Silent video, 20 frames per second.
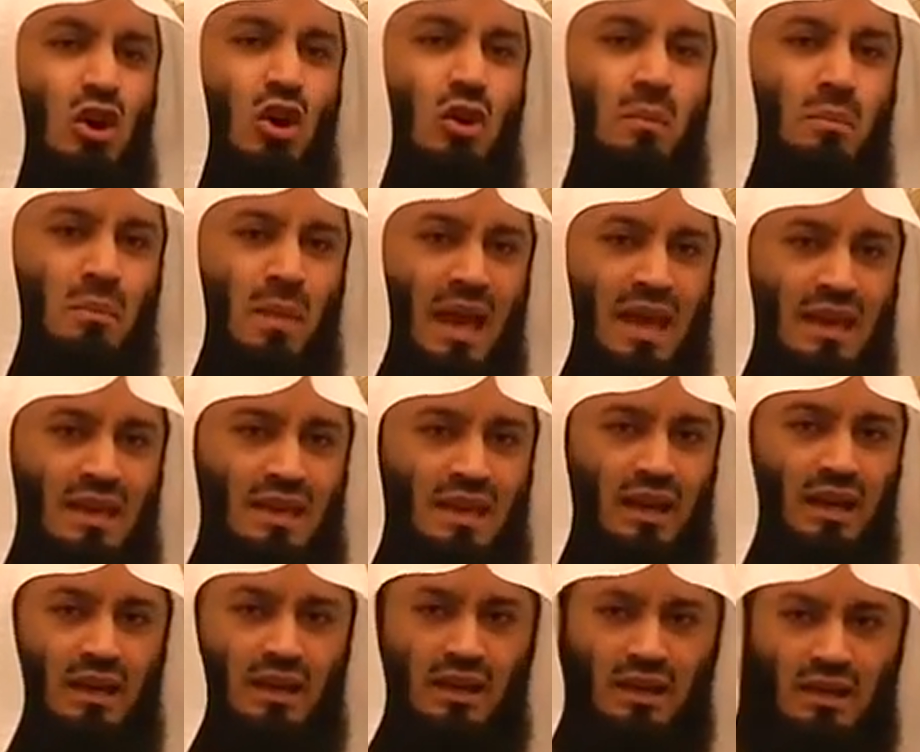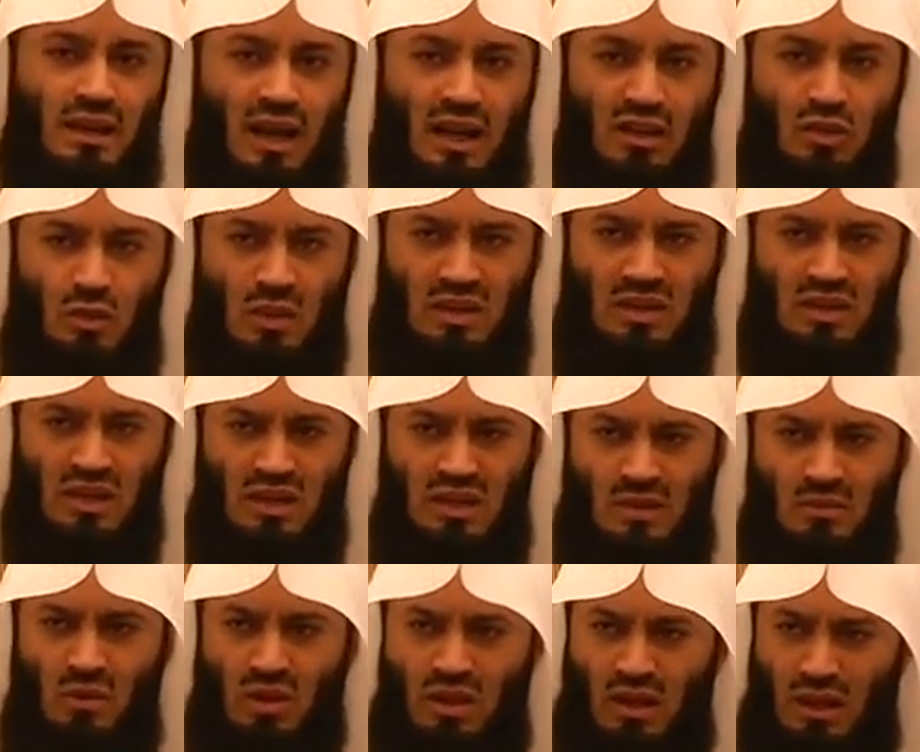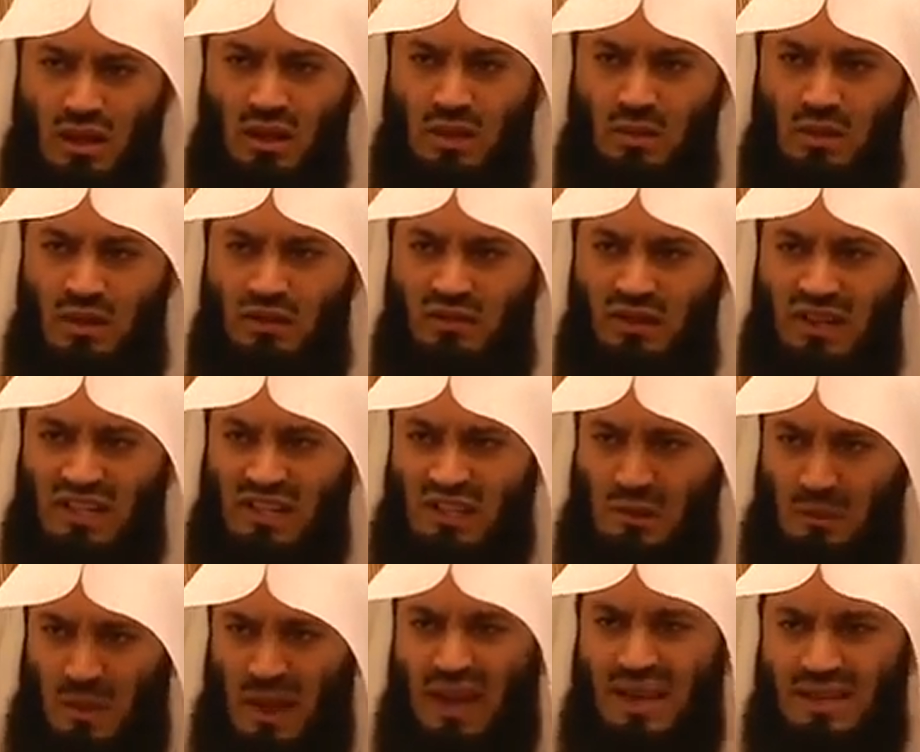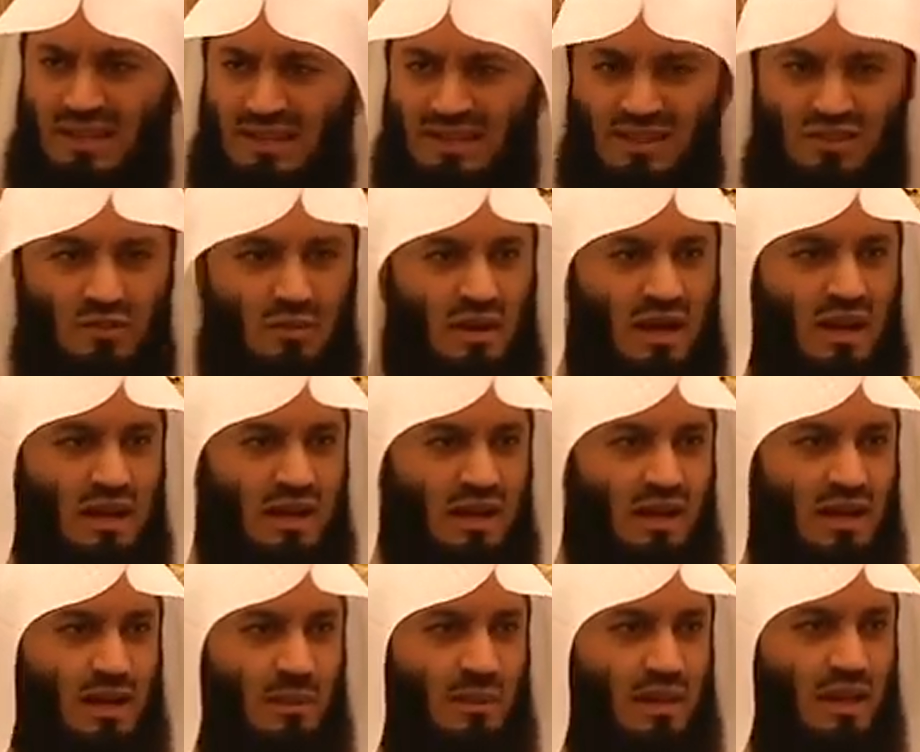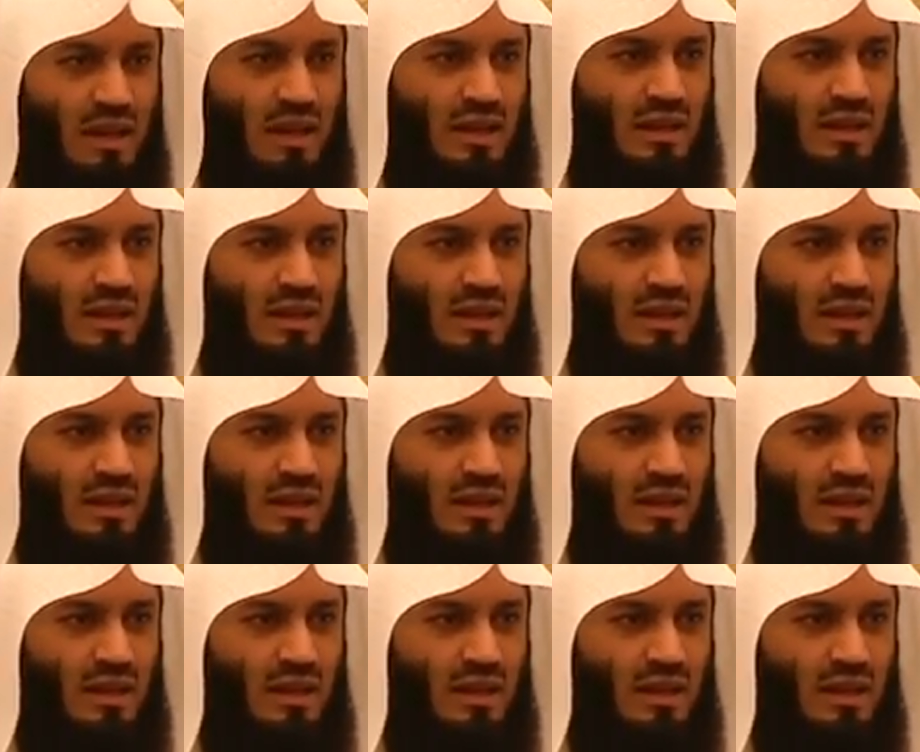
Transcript: your maker. Can't we treat him with a little bit of respect? Subhanallah.